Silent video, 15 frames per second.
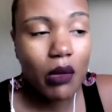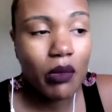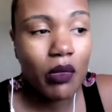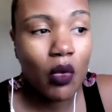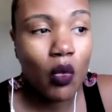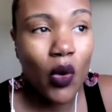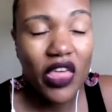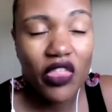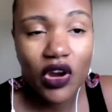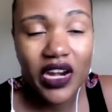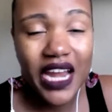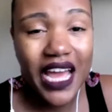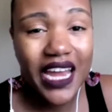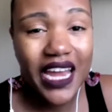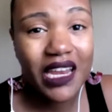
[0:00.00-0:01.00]
Whether or
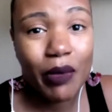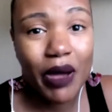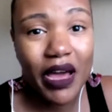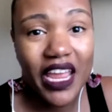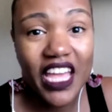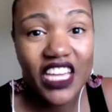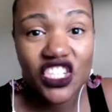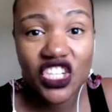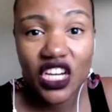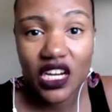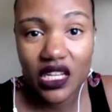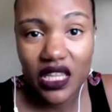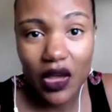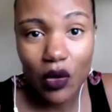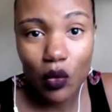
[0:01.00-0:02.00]
not anybody has
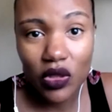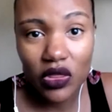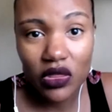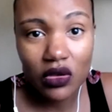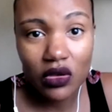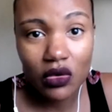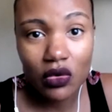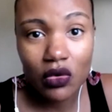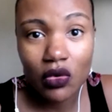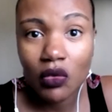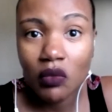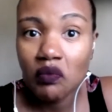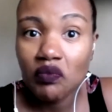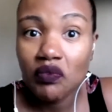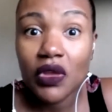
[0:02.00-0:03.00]
shared that with you,
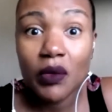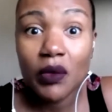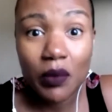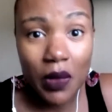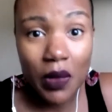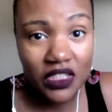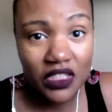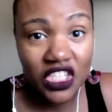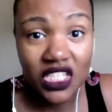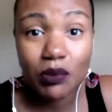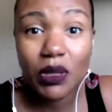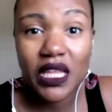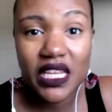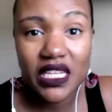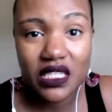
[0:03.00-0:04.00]
just
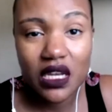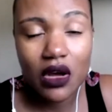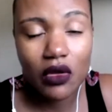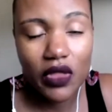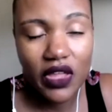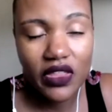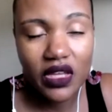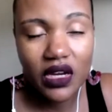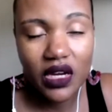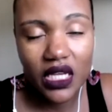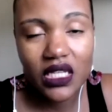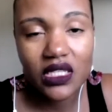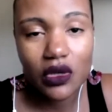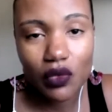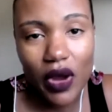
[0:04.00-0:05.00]
please know that there
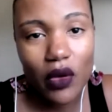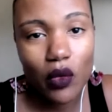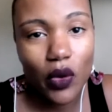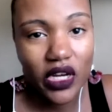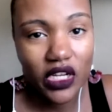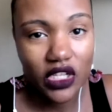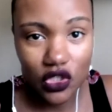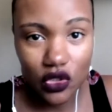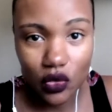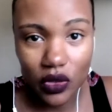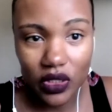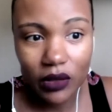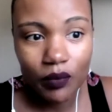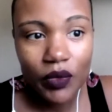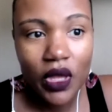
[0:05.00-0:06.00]
is a right way to do
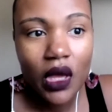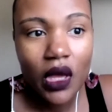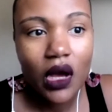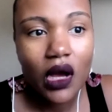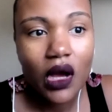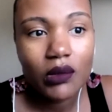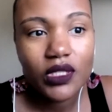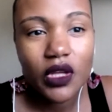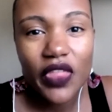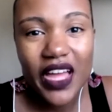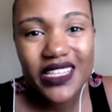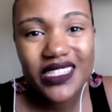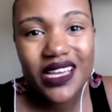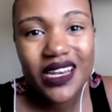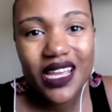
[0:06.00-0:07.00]
it. So
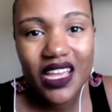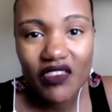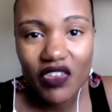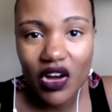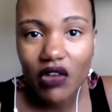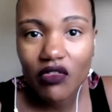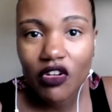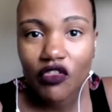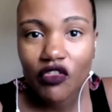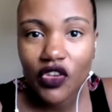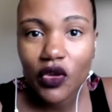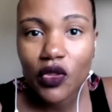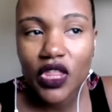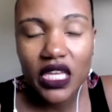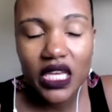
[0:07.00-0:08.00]
that's going to involve a
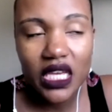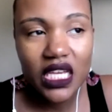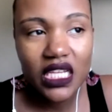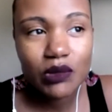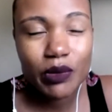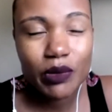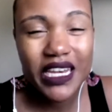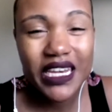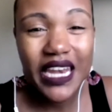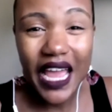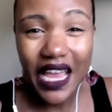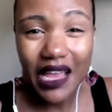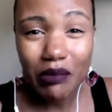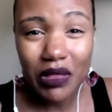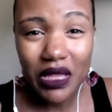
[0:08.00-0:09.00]
few things, but
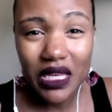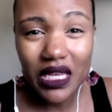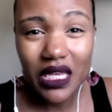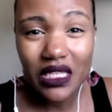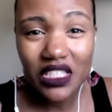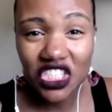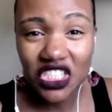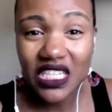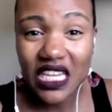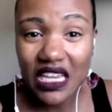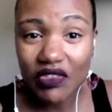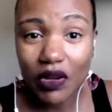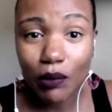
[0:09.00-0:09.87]
namely just giving